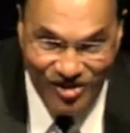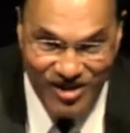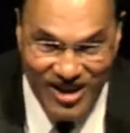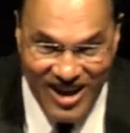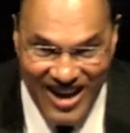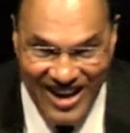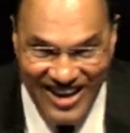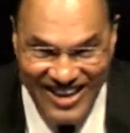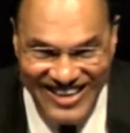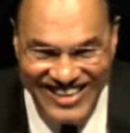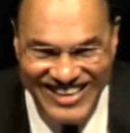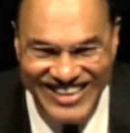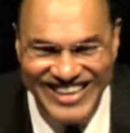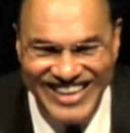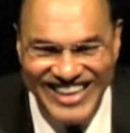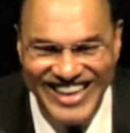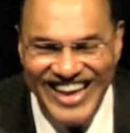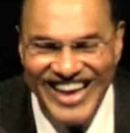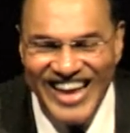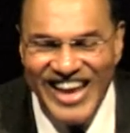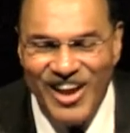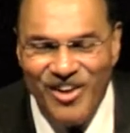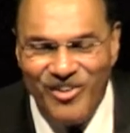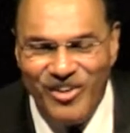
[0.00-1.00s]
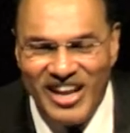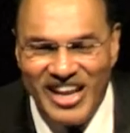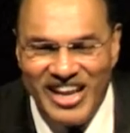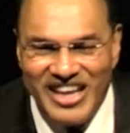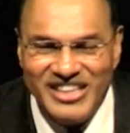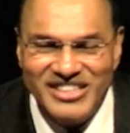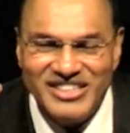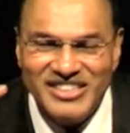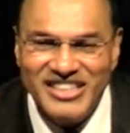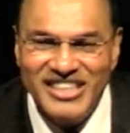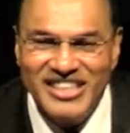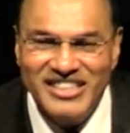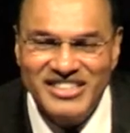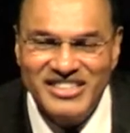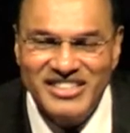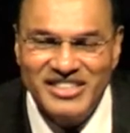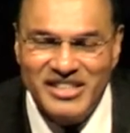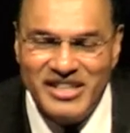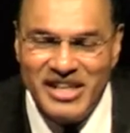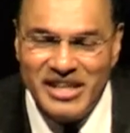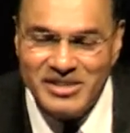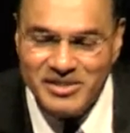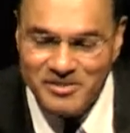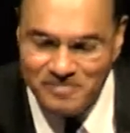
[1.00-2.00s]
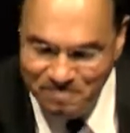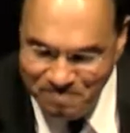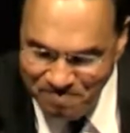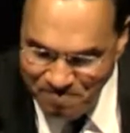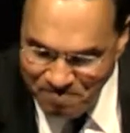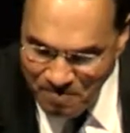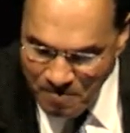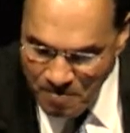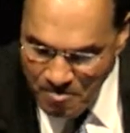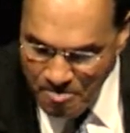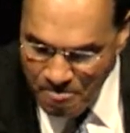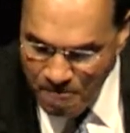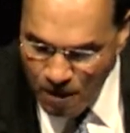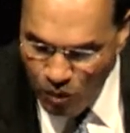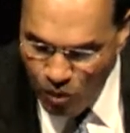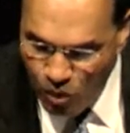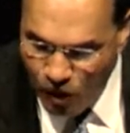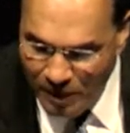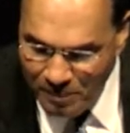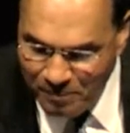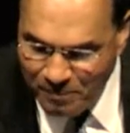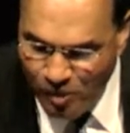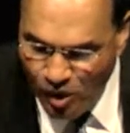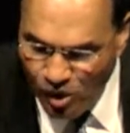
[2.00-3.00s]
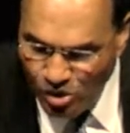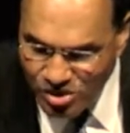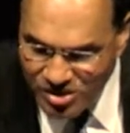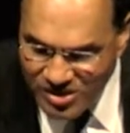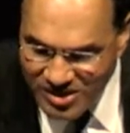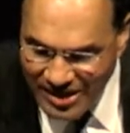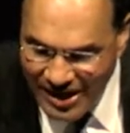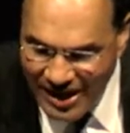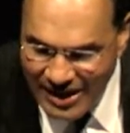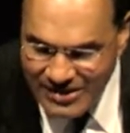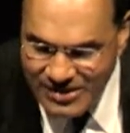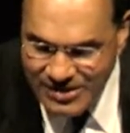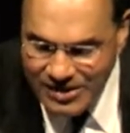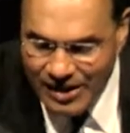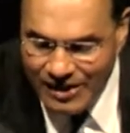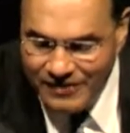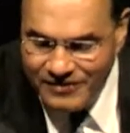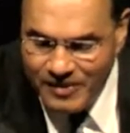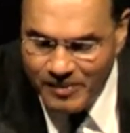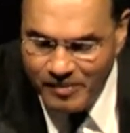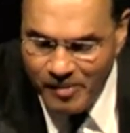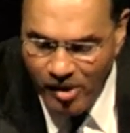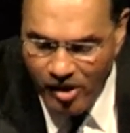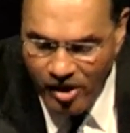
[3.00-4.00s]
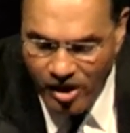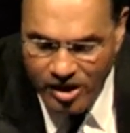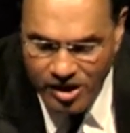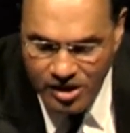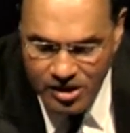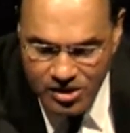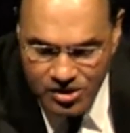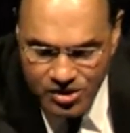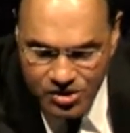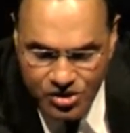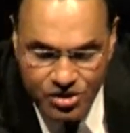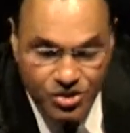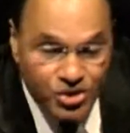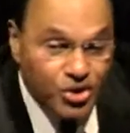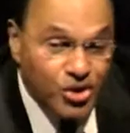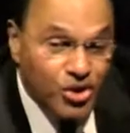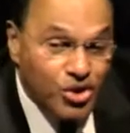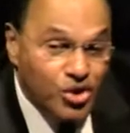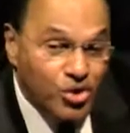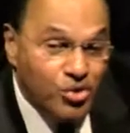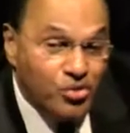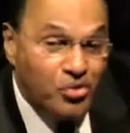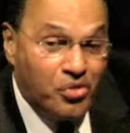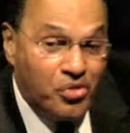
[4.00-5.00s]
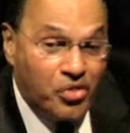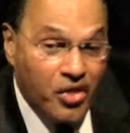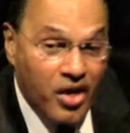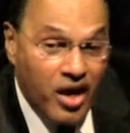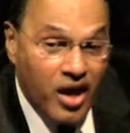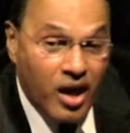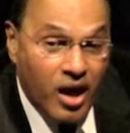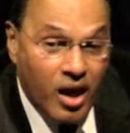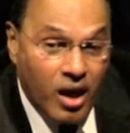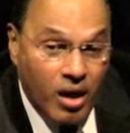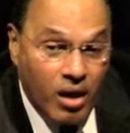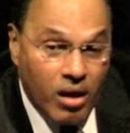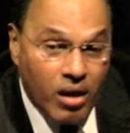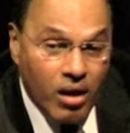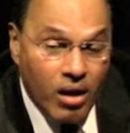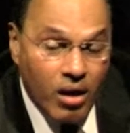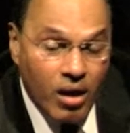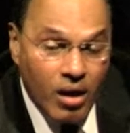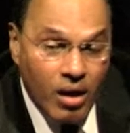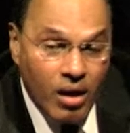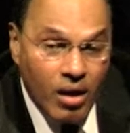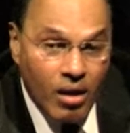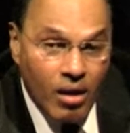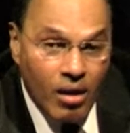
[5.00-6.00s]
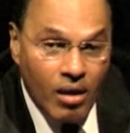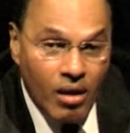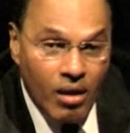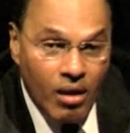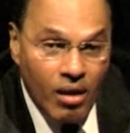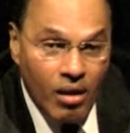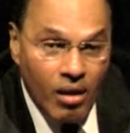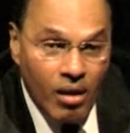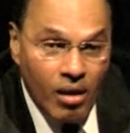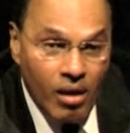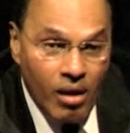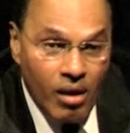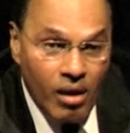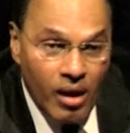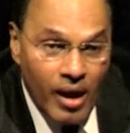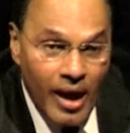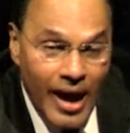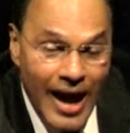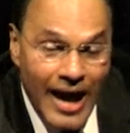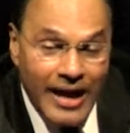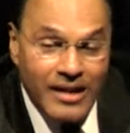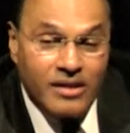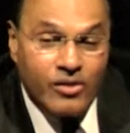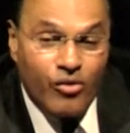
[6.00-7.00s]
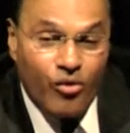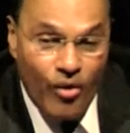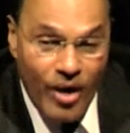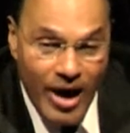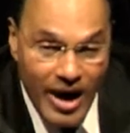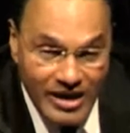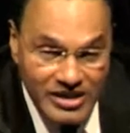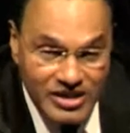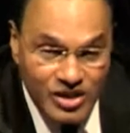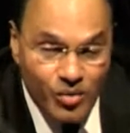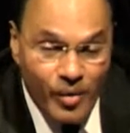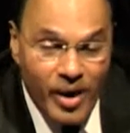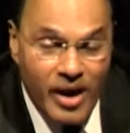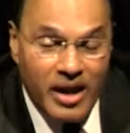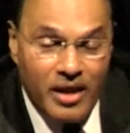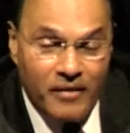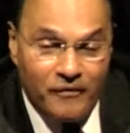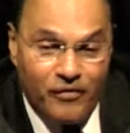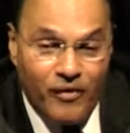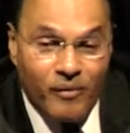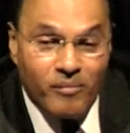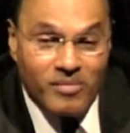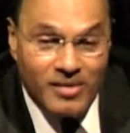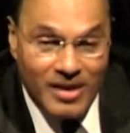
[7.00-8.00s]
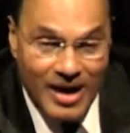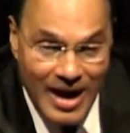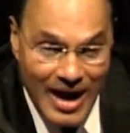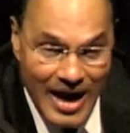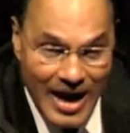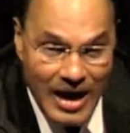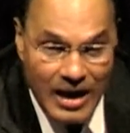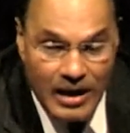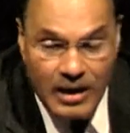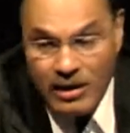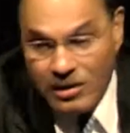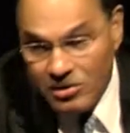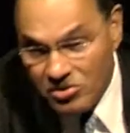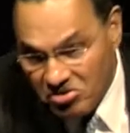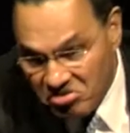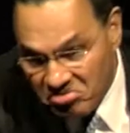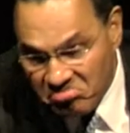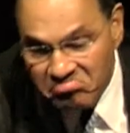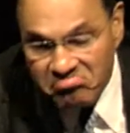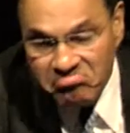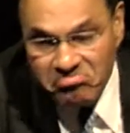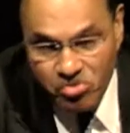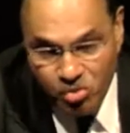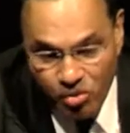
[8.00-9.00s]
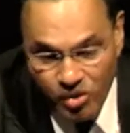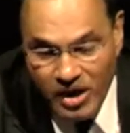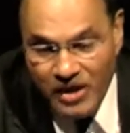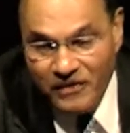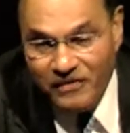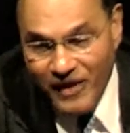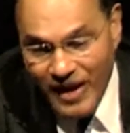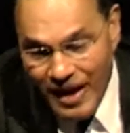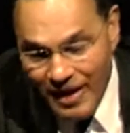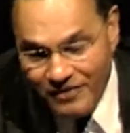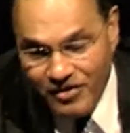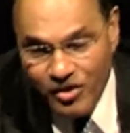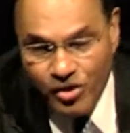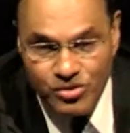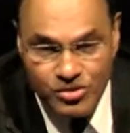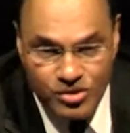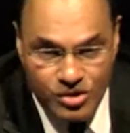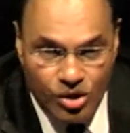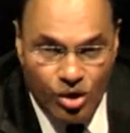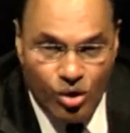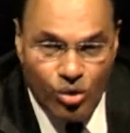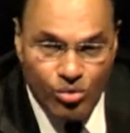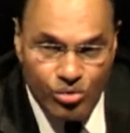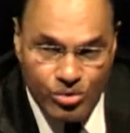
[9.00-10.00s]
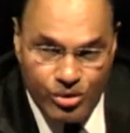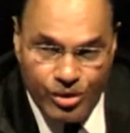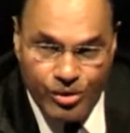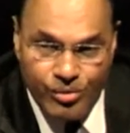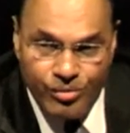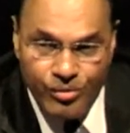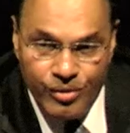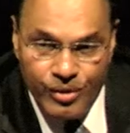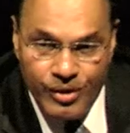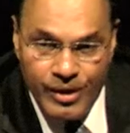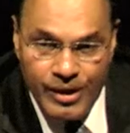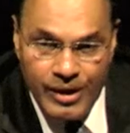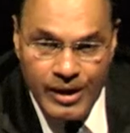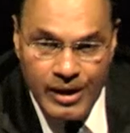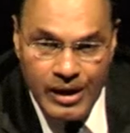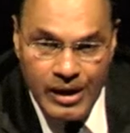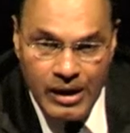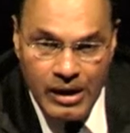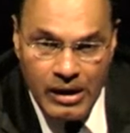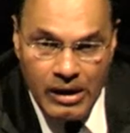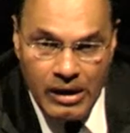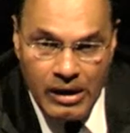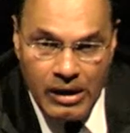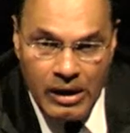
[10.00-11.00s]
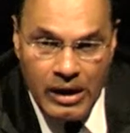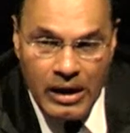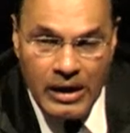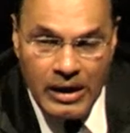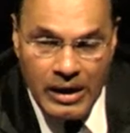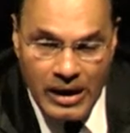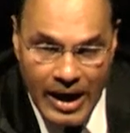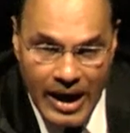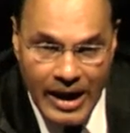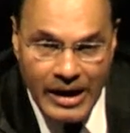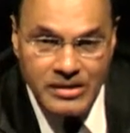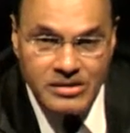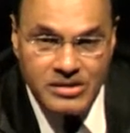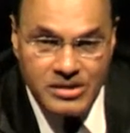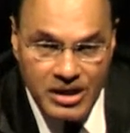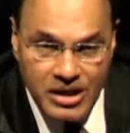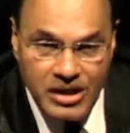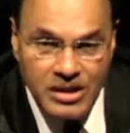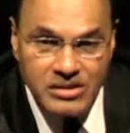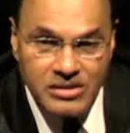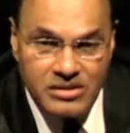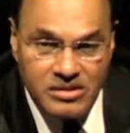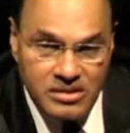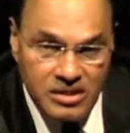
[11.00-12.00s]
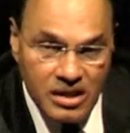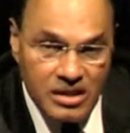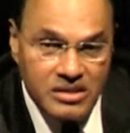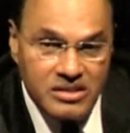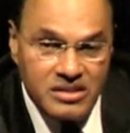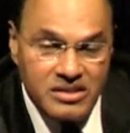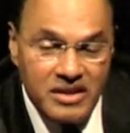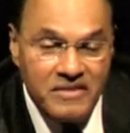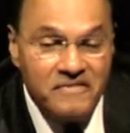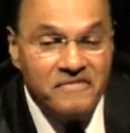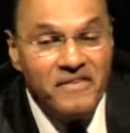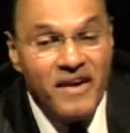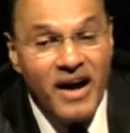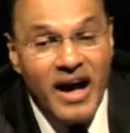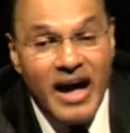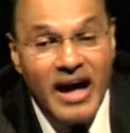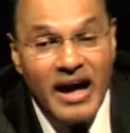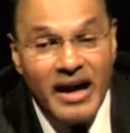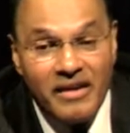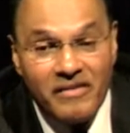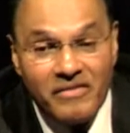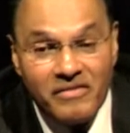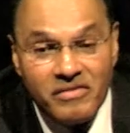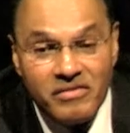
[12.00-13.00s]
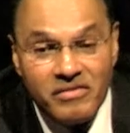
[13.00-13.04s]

Okay. Here it is. Listen to this. What percent of Americans do you think had graduated from college, 25 years and older, in 1965?